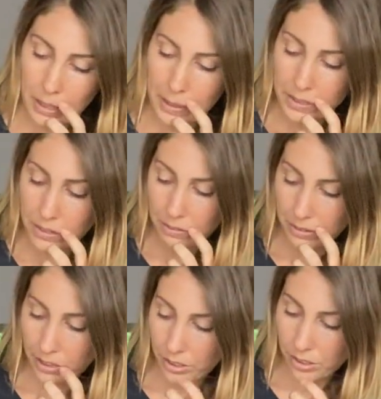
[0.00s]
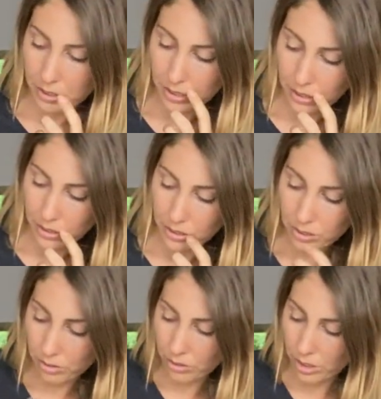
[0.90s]
I don't really use those
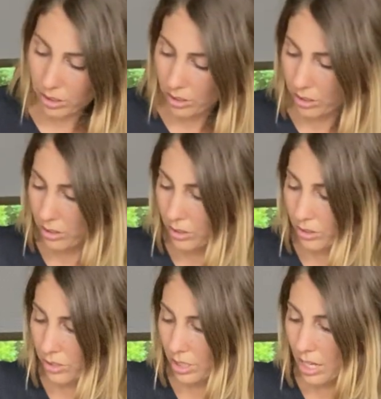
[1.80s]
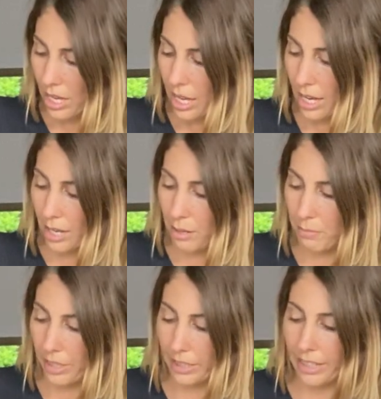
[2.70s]
or those.
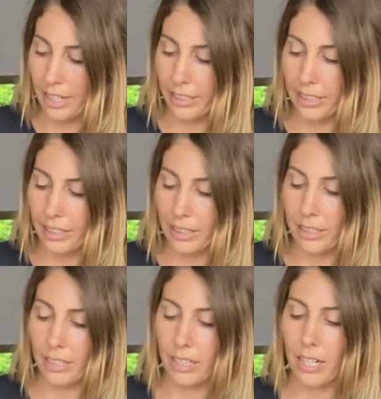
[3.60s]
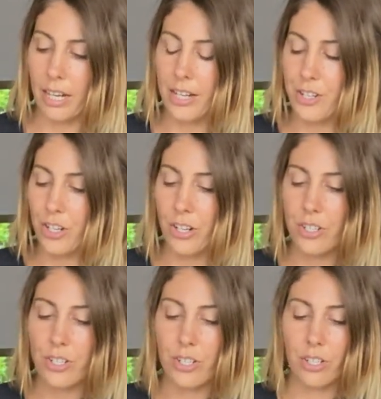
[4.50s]
Garlic, I
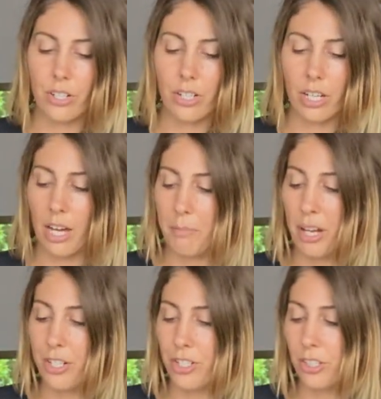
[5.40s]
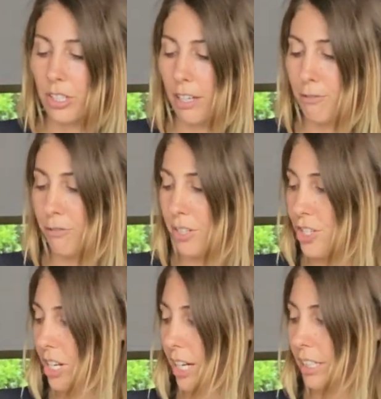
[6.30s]
do love fresh
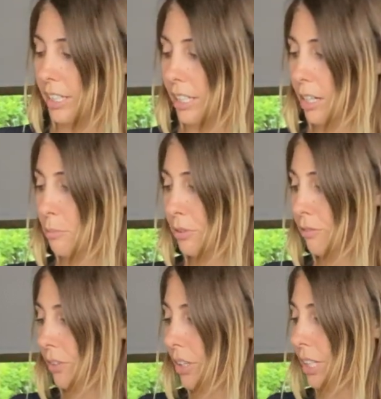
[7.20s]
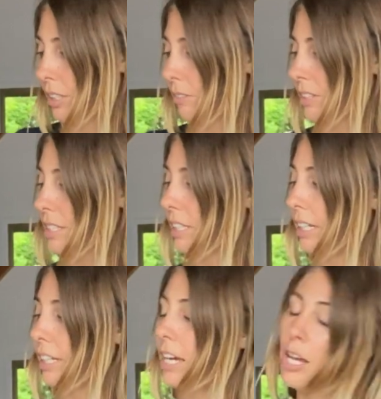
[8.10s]
garlic. I prefer that
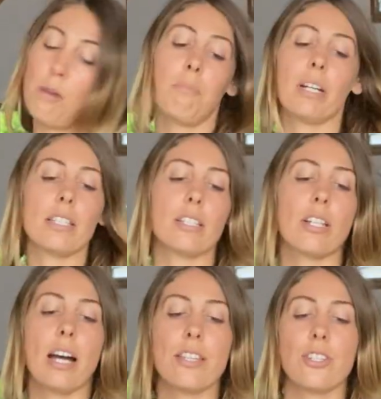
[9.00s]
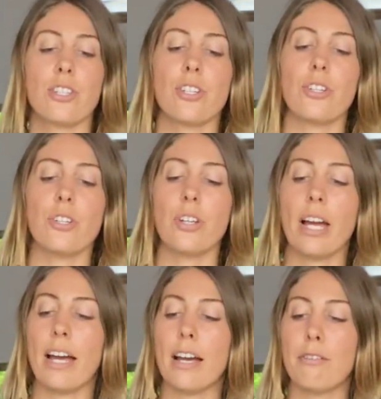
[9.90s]
obviously, but it's nice to
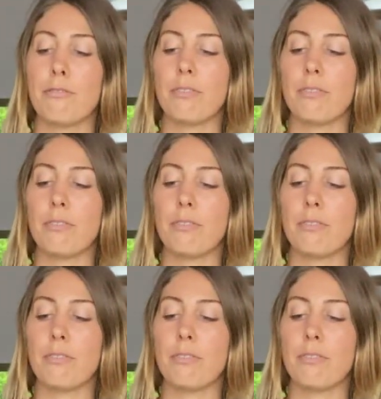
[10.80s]
have